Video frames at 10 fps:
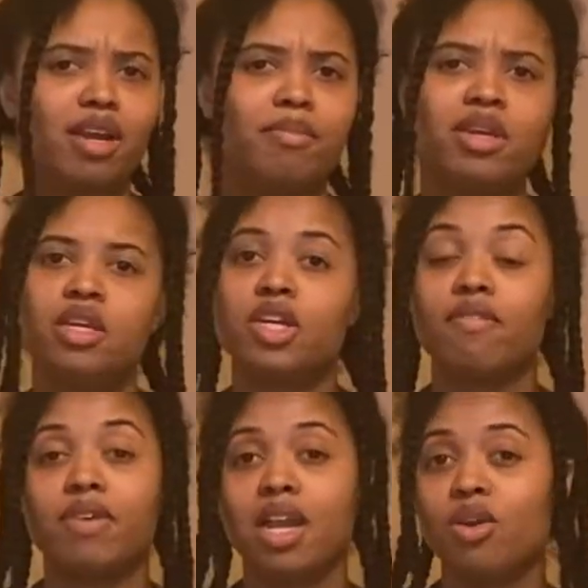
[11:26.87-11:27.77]
You can
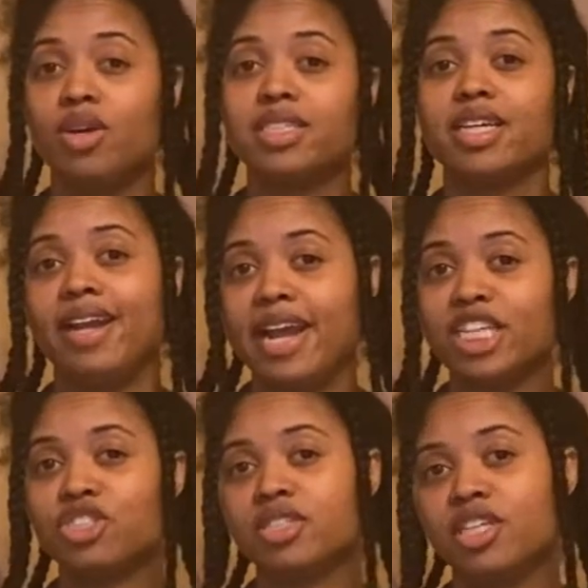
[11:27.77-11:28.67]
follow us at
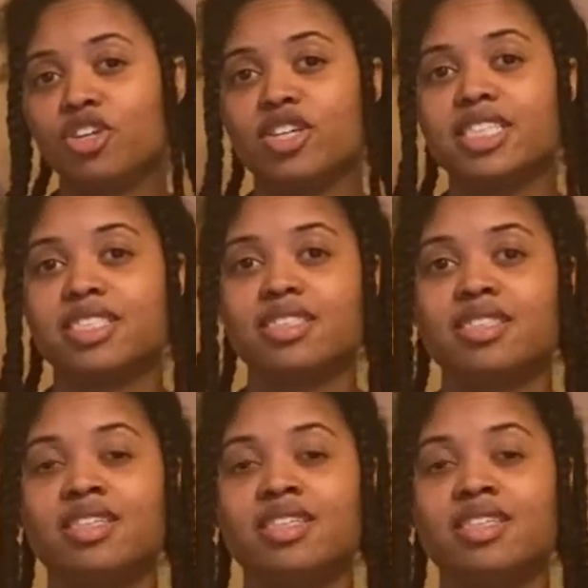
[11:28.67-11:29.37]
naturally_Chris